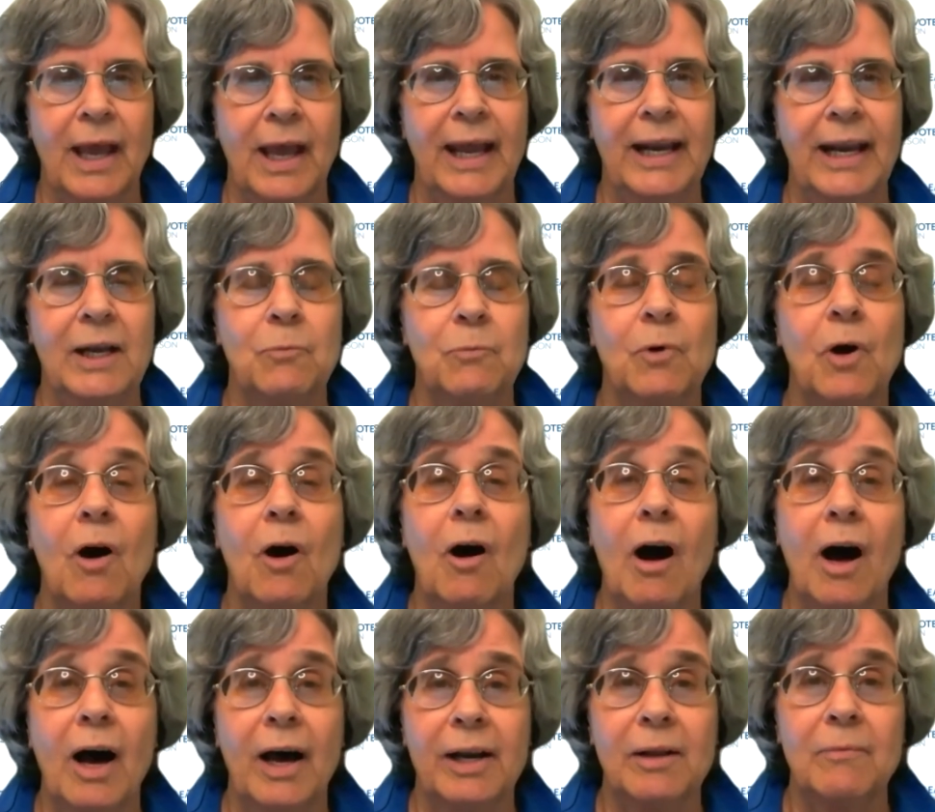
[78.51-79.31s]
And it will
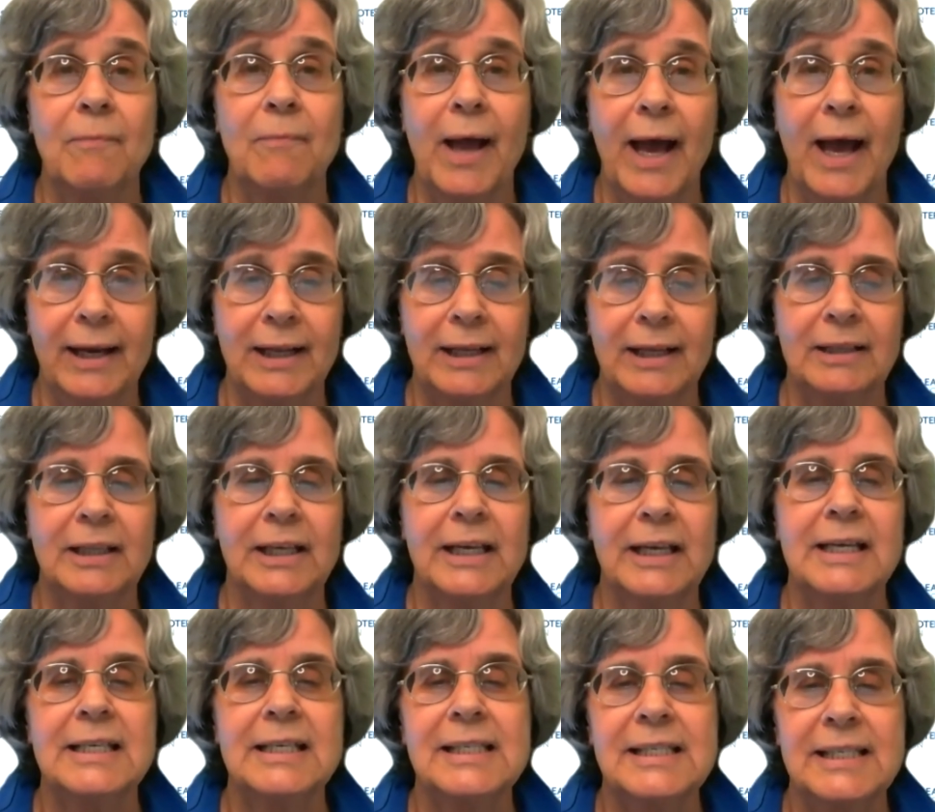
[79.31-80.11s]

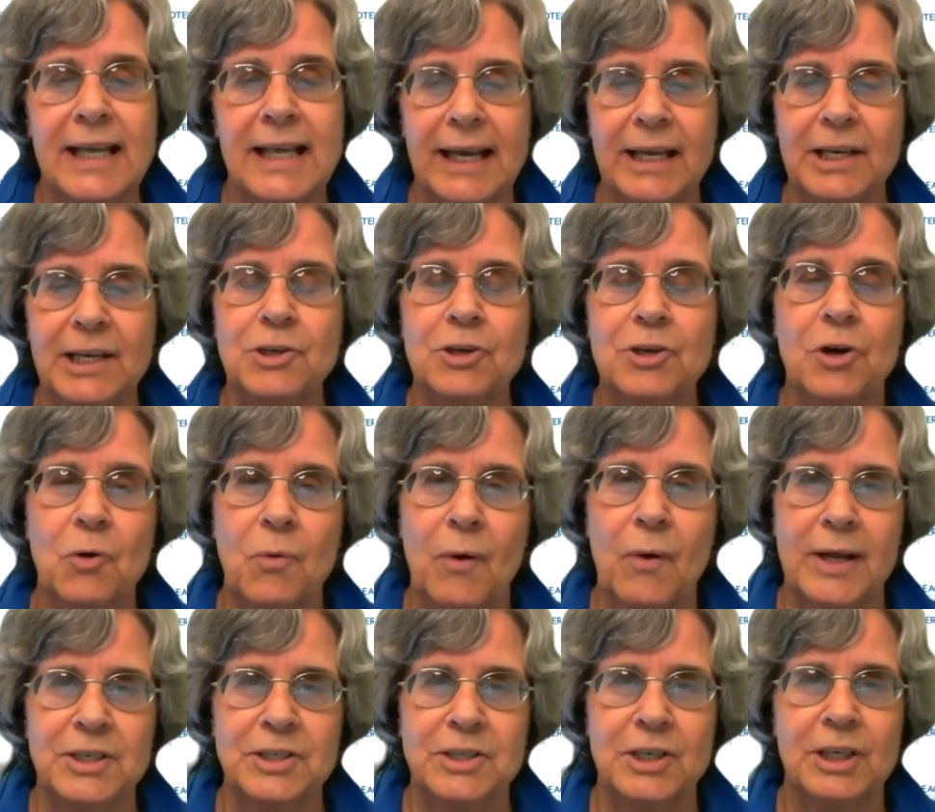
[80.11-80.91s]
automatically send your
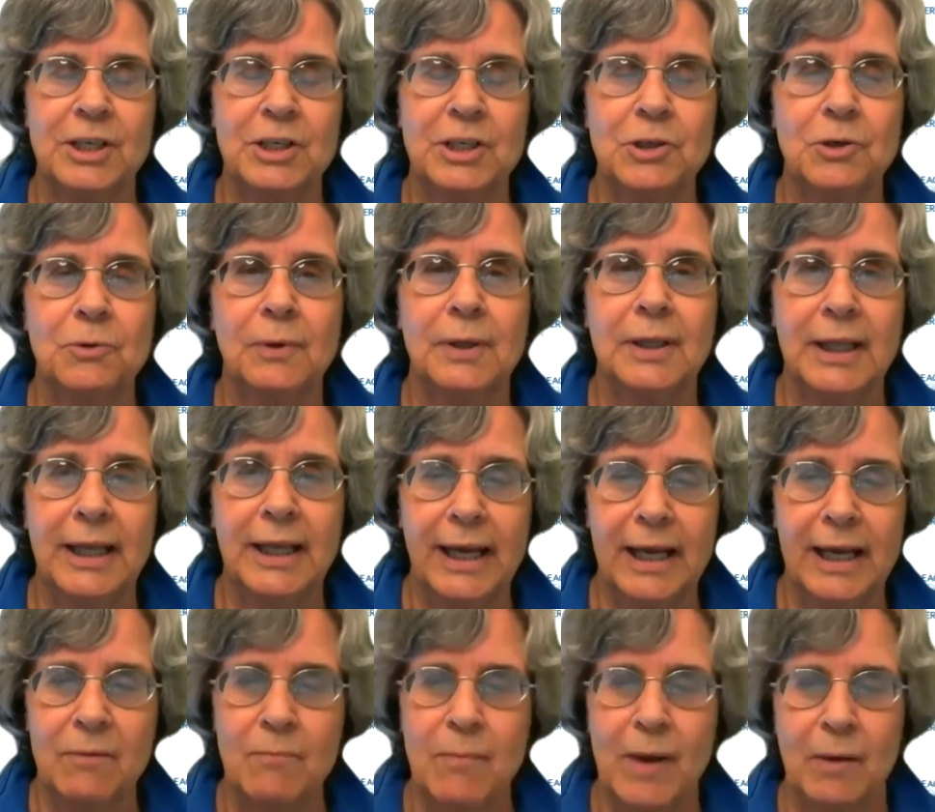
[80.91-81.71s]
question to a
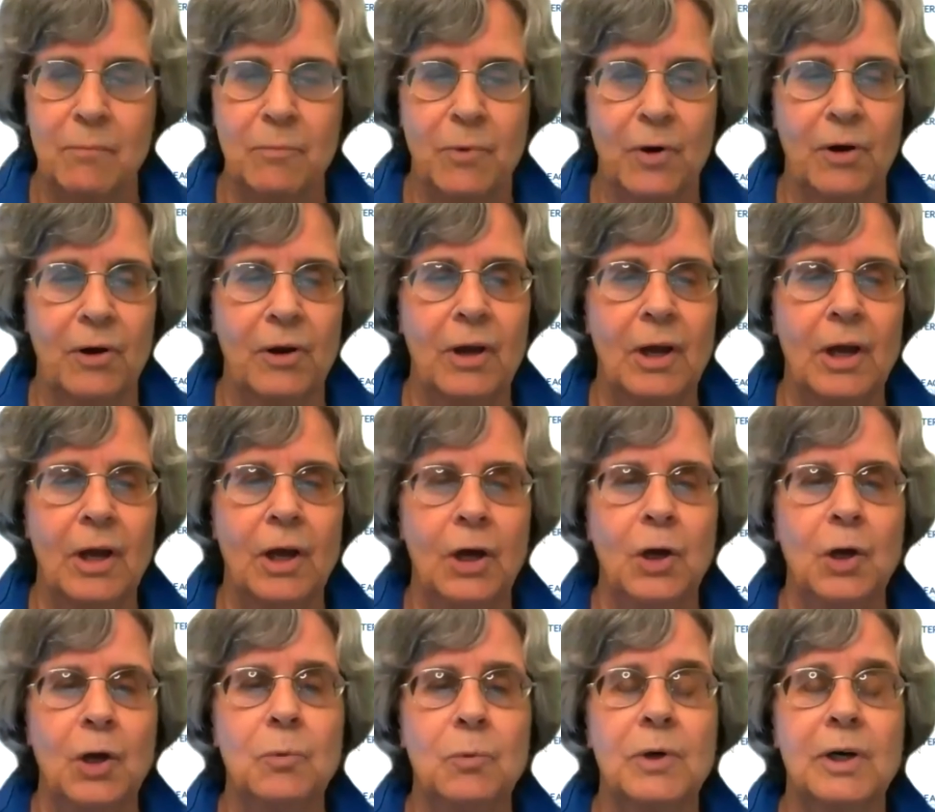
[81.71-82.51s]
league member
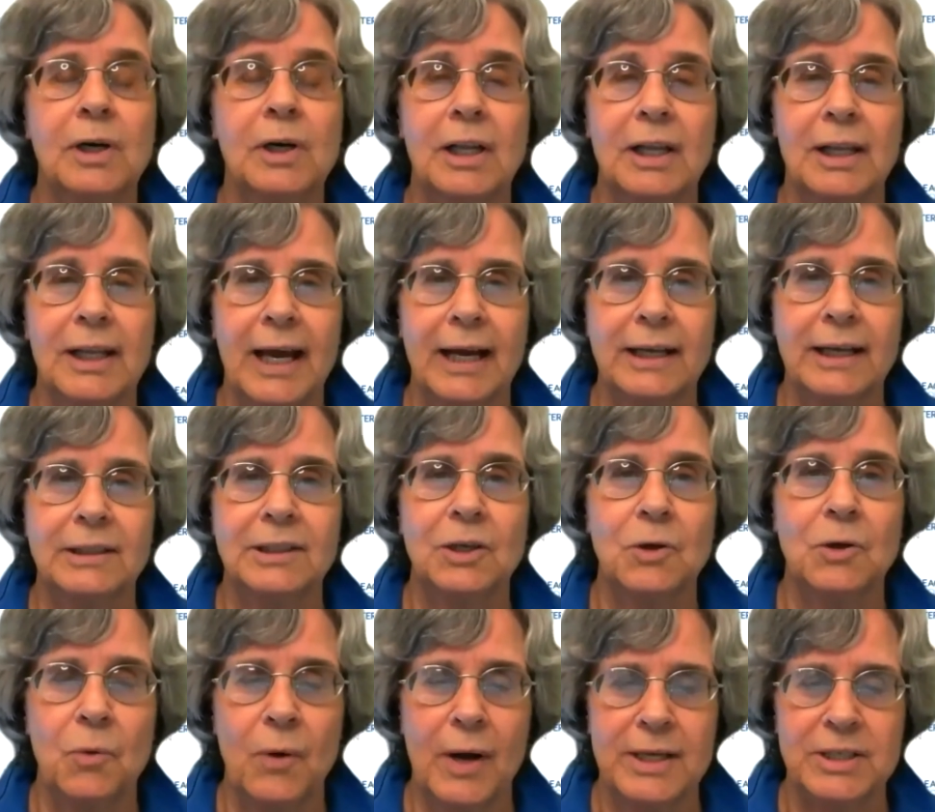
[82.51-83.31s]
who will collect
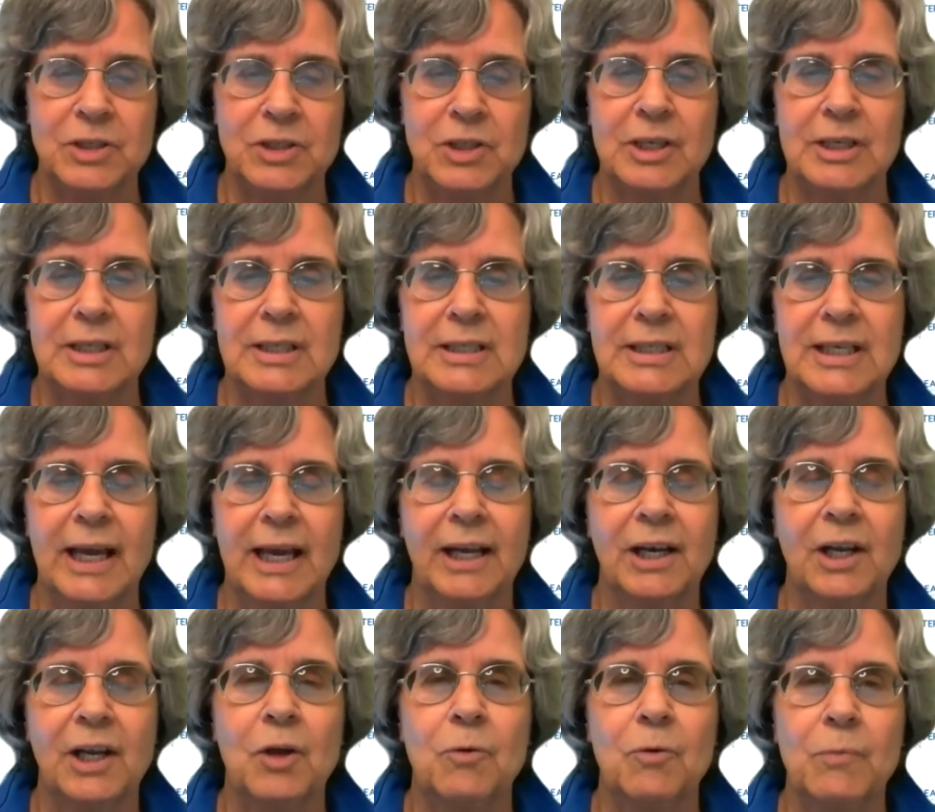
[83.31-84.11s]
the questions
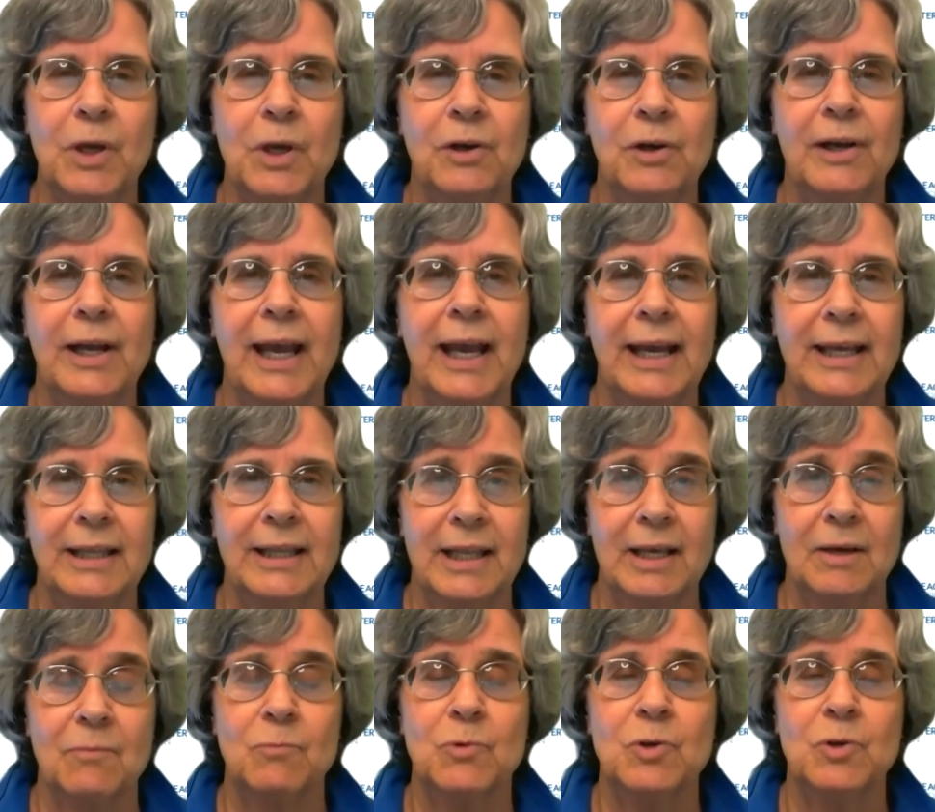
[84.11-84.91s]
and
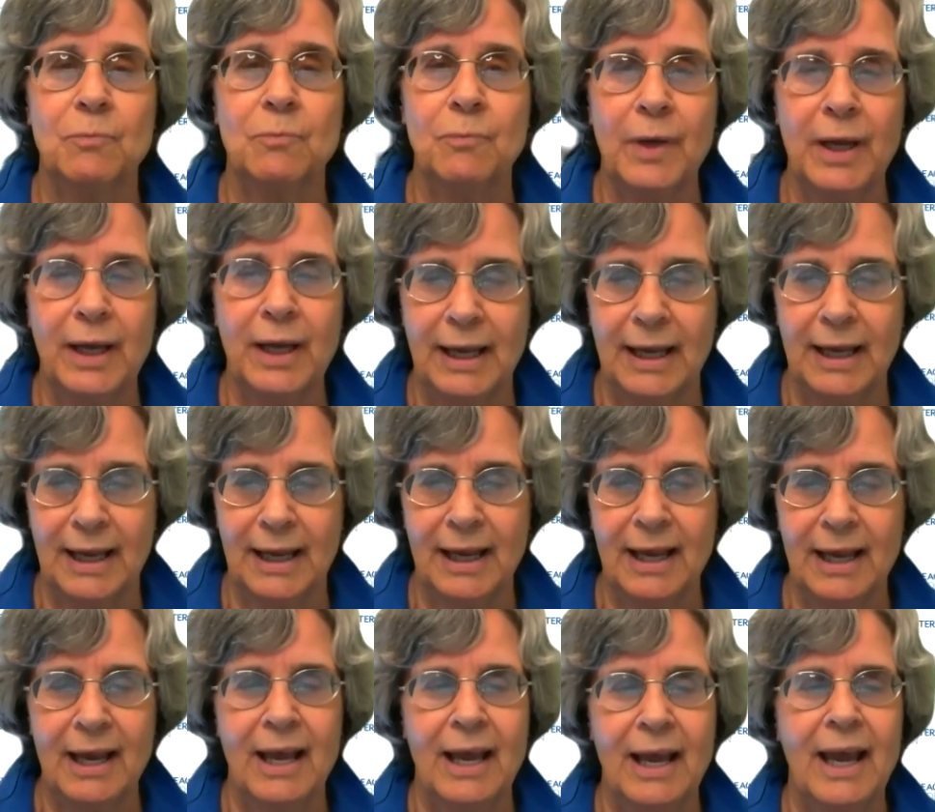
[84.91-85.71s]
communicate them to
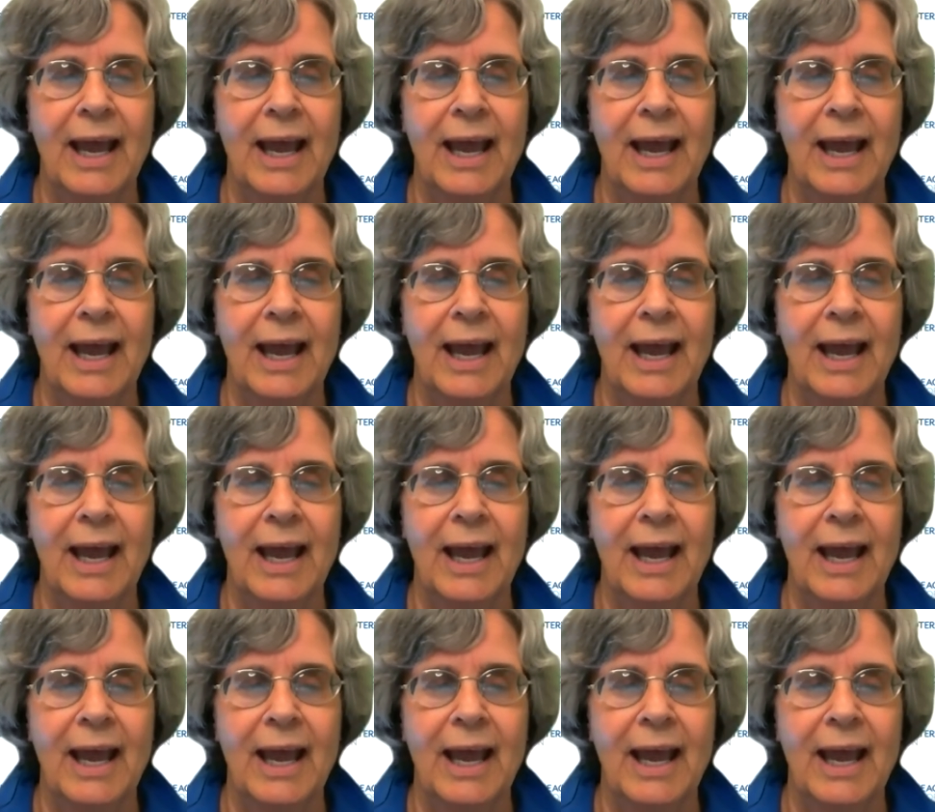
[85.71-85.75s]
me,